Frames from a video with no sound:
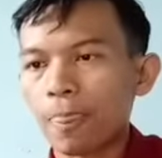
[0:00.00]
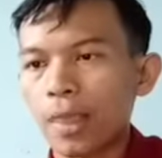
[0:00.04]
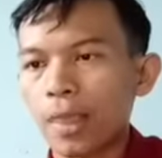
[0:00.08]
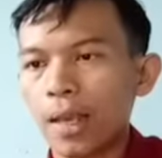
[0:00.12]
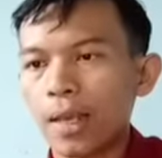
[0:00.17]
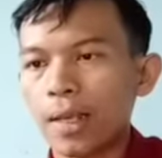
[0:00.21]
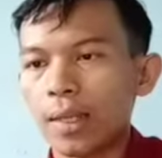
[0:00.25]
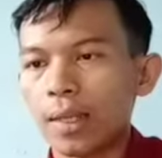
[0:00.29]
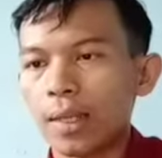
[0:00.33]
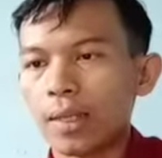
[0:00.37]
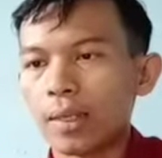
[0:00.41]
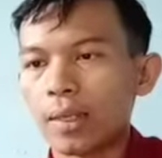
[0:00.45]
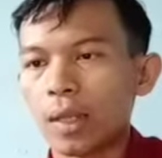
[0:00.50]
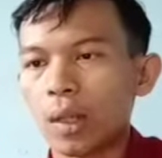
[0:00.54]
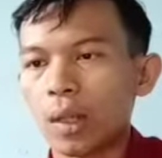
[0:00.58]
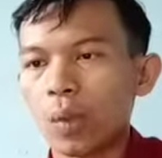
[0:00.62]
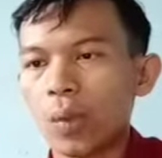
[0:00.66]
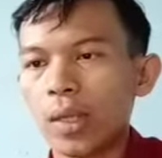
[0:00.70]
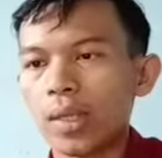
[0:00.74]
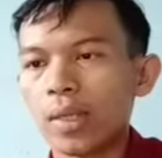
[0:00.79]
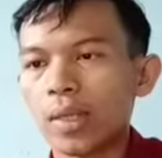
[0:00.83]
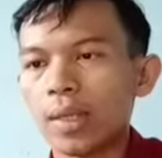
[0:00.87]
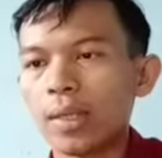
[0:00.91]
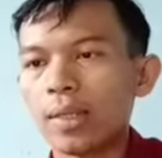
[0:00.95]
It is
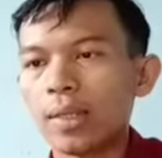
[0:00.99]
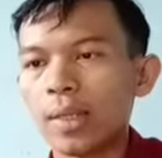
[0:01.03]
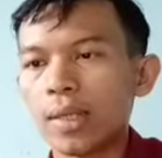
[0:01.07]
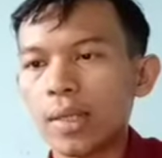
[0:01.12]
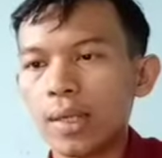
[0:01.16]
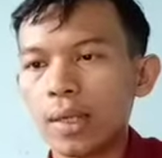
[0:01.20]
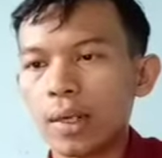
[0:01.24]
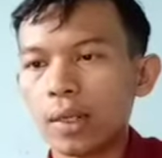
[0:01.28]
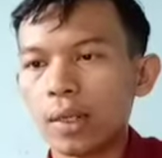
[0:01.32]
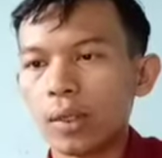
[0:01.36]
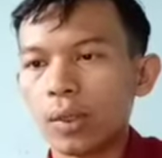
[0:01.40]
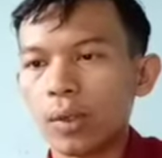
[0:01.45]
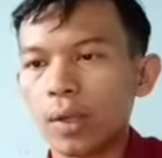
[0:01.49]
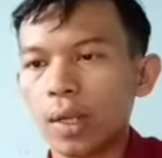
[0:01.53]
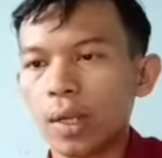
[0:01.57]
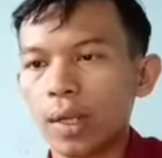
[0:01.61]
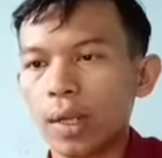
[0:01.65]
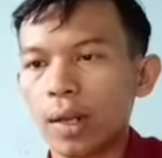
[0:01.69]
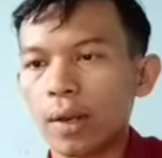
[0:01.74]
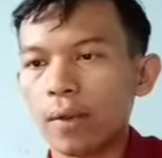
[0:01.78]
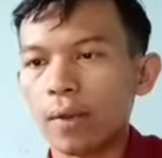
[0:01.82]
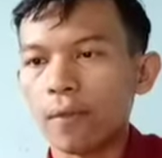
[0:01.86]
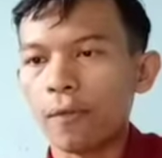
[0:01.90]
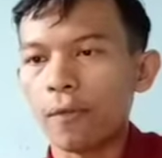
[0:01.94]
always easier to
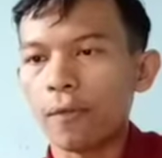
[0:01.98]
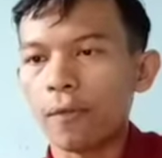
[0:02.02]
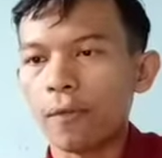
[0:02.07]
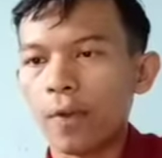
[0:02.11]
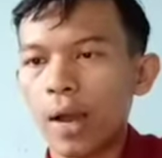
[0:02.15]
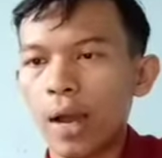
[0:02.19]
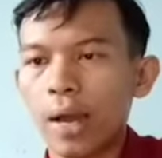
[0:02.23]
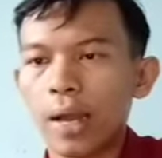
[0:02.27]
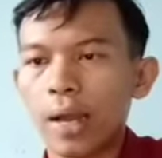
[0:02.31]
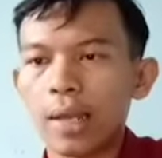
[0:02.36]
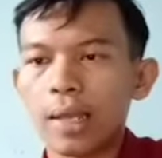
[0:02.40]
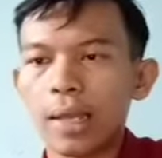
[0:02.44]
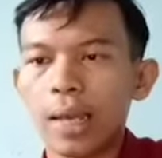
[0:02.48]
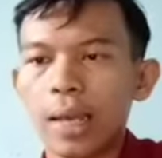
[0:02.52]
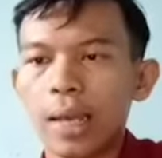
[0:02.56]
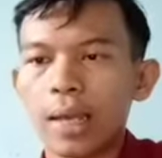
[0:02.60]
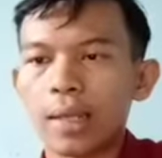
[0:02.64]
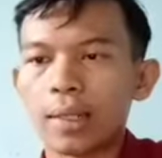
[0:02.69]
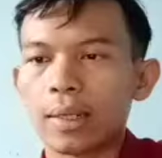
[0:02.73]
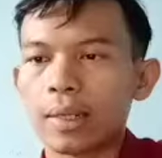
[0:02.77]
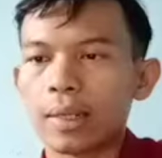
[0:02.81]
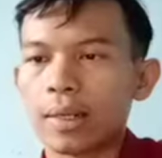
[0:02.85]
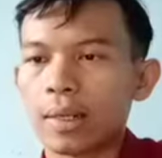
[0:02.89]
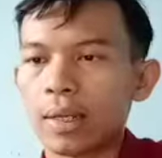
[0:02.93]
clarify
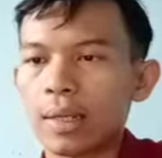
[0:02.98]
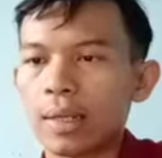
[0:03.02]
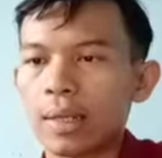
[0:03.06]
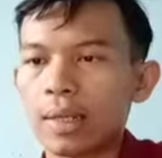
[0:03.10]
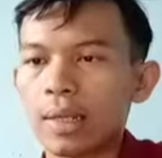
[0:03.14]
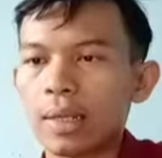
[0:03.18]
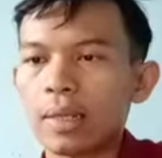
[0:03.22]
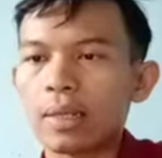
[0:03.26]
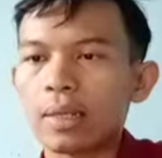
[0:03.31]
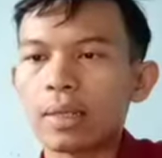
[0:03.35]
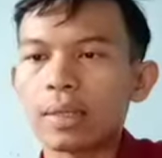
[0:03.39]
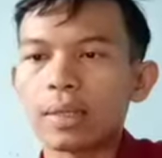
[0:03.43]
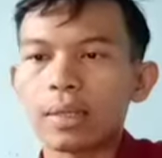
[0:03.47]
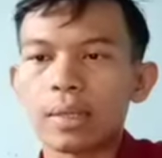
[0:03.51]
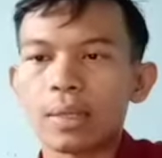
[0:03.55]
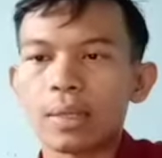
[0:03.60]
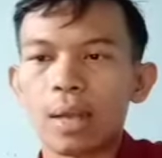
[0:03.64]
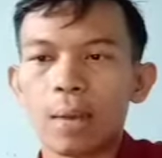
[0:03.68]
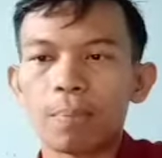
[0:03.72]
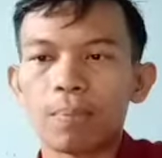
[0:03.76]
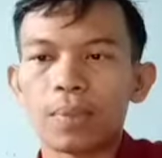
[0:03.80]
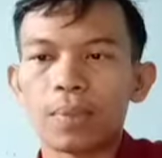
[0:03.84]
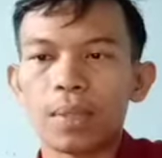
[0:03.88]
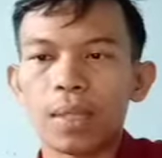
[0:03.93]
and critique
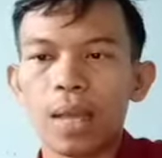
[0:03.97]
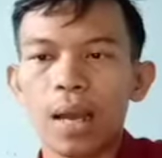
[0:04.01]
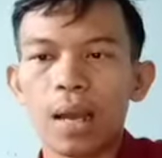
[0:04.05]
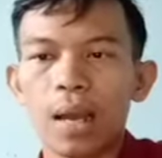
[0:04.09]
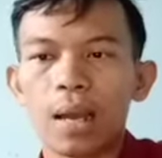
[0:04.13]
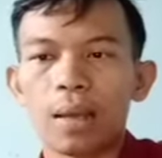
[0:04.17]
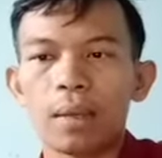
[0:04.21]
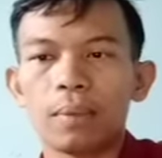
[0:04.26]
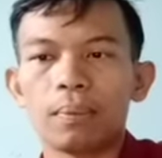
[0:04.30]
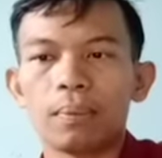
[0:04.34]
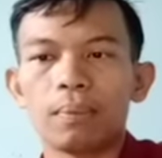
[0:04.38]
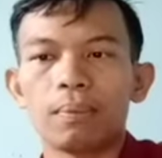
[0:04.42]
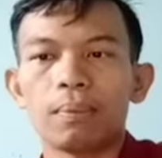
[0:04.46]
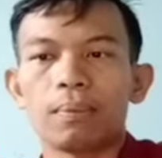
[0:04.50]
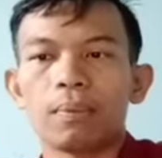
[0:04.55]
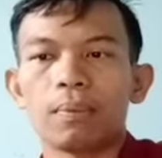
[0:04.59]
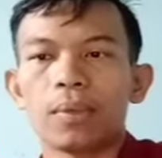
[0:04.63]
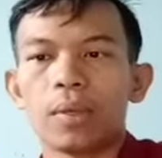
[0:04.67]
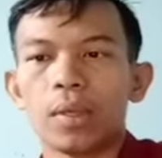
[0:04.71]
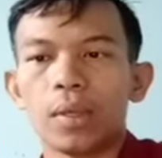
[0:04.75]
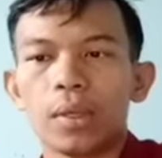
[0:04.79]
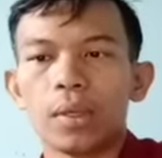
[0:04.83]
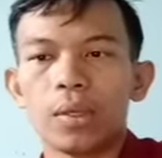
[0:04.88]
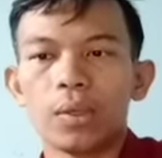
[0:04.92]
sometimes
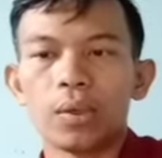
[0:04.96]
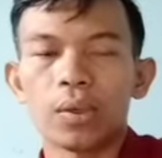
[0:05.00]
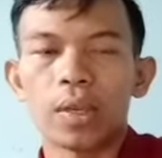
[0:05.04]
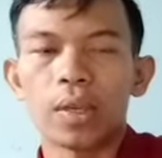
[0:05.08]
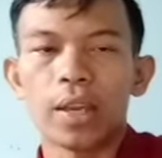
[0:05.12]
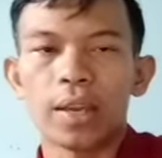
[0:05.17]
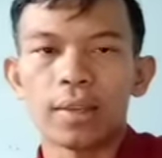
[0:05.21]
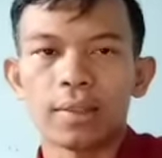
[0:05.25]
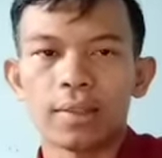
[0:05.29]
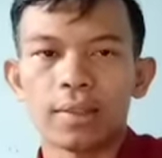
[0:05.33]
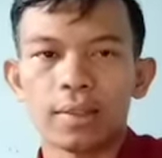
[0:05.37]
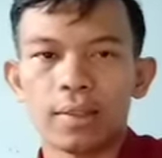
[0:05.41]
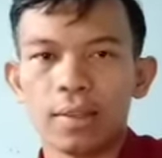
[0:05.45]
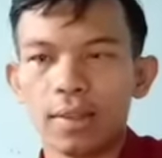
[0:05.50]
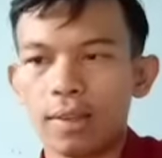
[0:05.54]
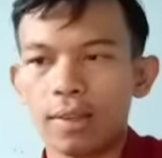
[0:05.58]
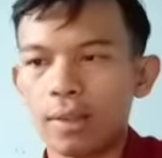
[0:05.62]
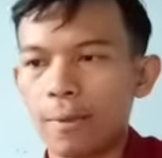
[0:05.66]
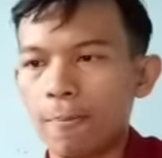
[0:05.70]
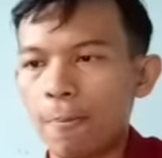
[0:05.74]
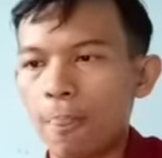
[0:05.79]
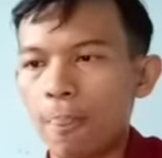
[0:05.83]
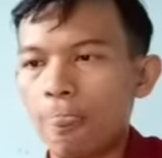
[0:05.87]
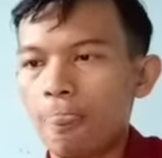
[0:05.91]
you can
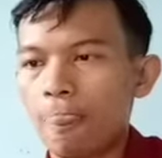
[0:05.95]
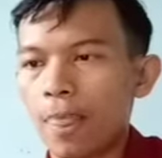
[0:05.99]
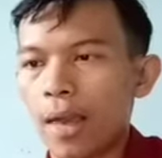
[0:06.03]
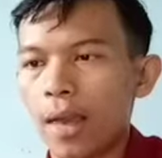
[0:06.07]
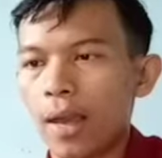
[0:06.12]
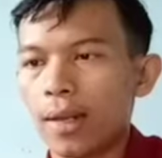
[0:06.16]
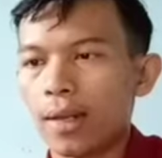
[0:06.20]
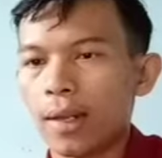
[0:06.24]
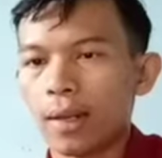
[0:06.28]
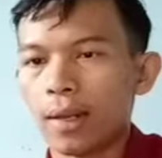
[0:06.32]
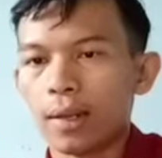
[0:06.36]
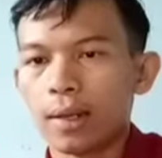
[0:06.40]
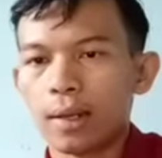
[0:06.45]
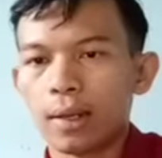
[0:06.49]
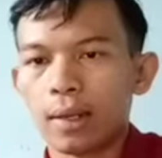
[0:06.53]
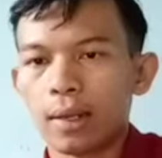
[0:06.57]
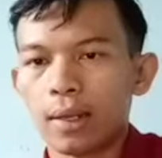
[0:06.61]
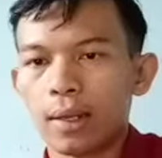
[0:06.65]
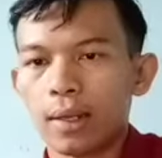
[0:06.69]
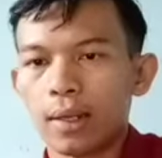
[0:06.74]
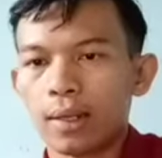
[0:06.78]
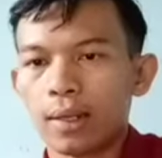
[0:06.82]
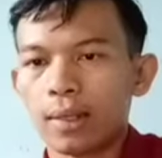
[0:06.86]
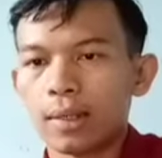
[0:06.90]
see. And then,
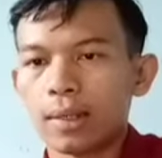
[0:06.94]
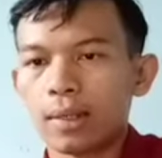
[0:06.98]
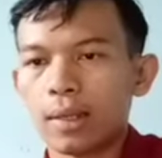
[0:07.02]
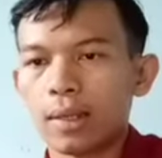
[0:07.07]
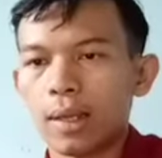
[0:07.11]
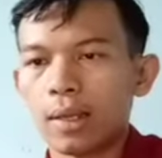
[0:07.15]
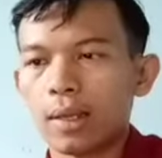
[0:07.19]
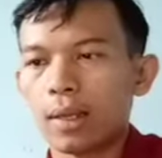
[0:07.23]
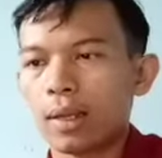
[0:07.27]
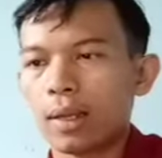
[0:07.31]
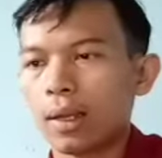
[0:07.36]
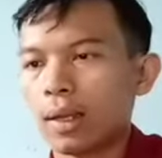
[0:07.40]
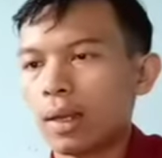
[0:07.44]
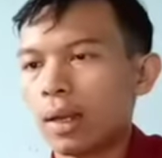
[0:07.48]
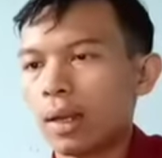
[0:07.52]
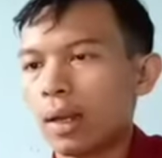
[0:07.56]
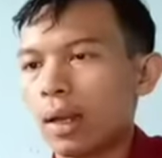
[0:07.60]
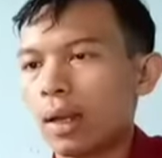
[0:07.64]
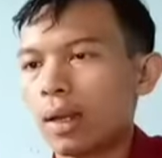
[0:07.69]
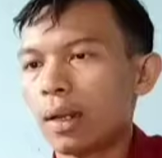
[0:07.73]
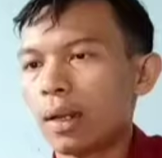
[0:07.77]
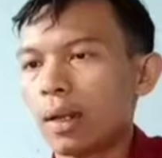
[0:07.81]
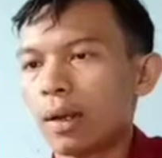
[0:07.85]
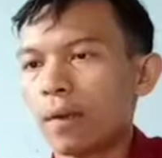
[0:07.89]
six,
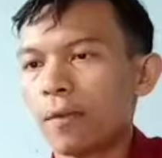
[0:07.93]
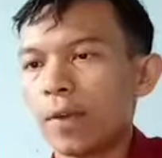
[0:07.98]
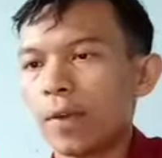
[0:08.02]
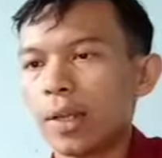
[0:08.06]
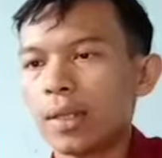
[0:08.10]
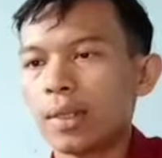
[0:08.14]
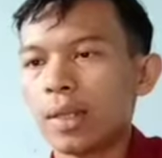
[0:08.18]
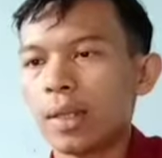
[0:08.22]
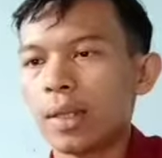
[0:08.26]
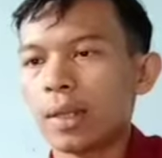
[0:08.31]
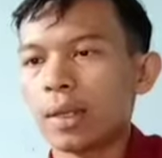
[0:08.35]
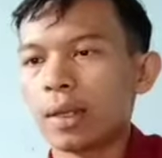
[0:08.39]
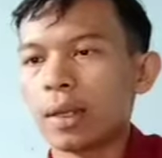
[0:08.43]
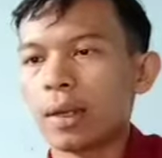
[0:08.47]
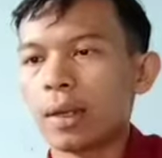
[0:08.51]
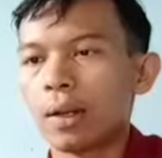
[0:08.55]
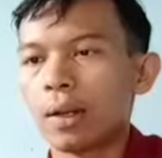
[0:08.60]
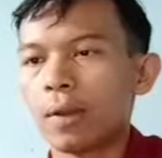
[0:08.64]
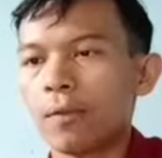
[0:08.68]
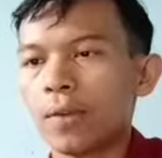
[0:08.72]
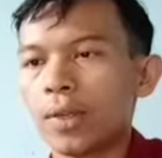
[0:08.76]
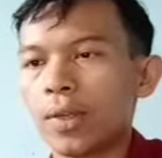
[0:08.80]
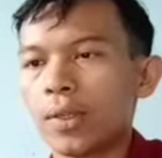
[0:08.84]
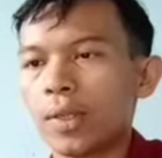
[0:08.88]
revising.
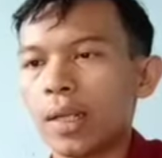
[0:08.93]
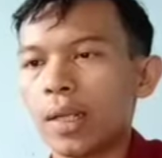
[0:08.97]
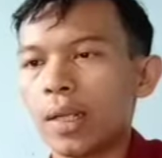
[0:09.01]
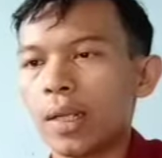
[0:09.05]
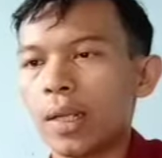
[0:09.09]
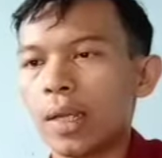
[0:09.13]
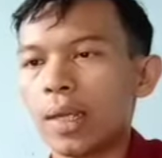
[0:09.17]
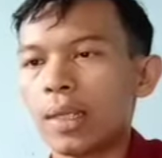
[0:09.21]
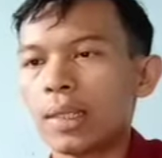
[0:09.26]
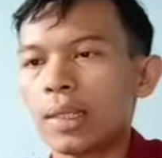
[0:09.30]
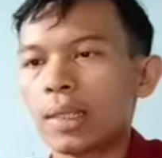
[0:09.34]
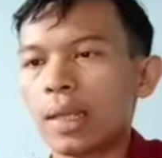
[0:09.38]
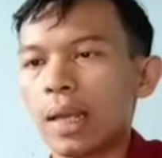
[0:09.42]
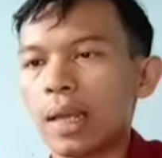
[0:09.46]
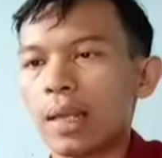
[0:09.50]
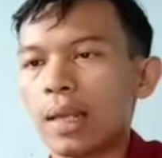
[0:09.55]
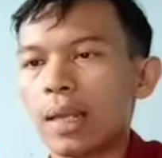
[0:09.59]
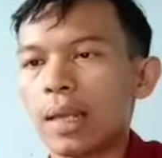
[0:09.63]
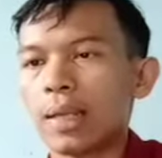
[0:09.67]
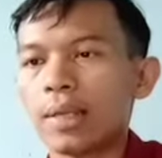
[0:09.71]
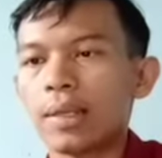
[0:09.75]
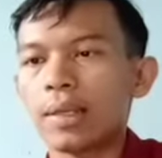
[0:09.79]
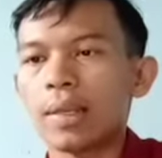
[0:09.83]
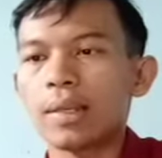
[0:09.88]
Revision is an
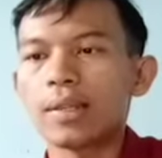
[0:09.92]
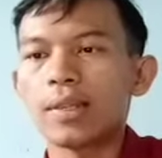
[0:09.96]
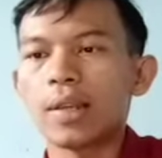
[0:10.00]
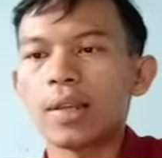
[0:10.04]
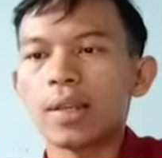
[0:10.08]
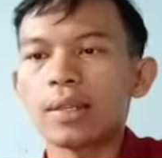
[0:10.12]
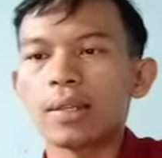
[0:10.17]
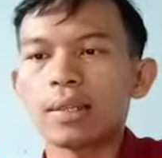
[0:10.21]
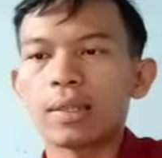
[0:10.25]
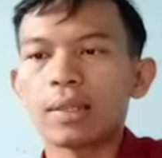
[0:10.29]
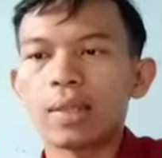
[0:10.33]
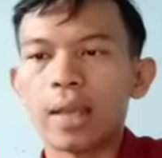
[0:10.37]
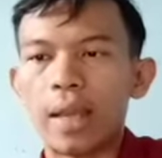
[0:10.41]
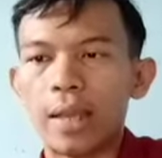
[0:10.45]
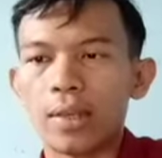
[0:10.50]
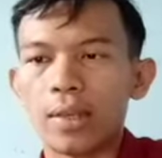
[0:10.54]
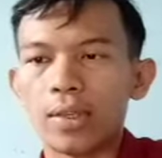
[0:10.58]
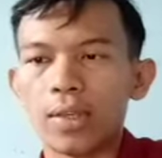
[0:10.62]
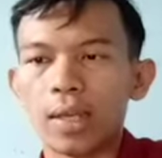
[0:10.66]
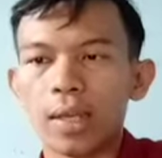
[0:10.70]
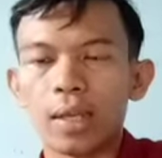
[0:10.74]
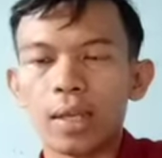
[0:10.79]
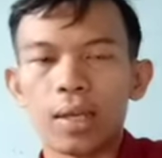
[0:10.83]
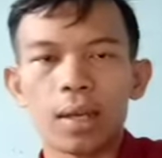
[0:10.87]
essential
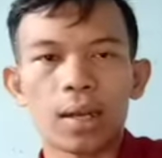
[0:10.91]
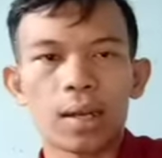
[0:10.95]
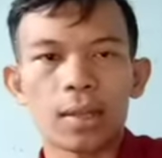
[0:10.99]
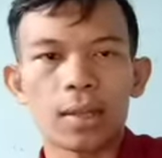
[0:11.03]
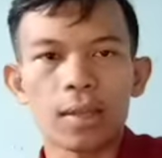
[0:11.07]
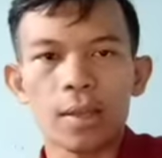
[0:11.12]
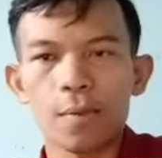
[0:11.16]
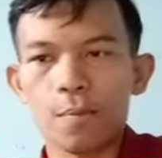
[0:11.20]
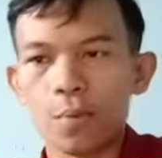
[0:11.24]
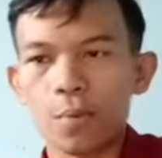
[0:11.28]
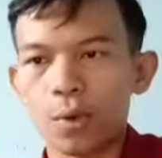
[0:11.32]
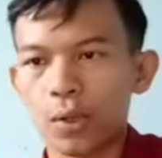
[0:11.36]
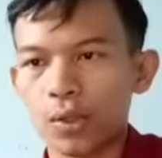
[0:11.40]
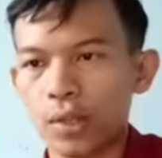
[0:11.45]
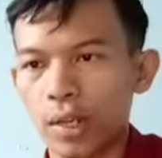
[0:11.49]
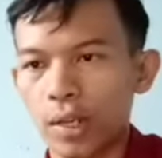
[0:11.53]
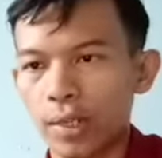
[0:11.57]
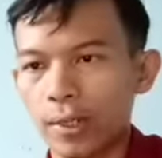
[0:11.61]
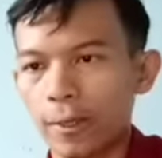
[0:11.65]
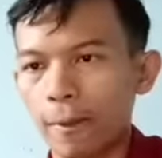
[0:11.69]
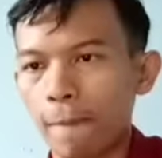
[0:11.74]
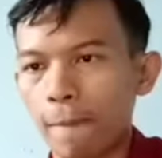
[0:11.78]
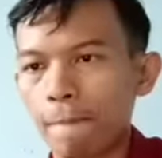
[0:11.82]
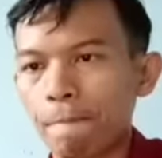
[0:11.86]
stage in the writing
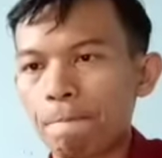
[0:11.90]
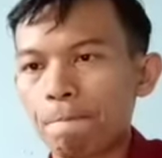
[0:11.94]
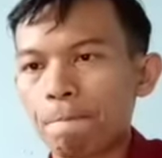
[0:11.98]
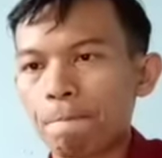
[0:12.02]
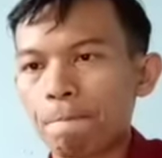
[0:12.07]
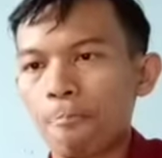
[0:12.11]
process.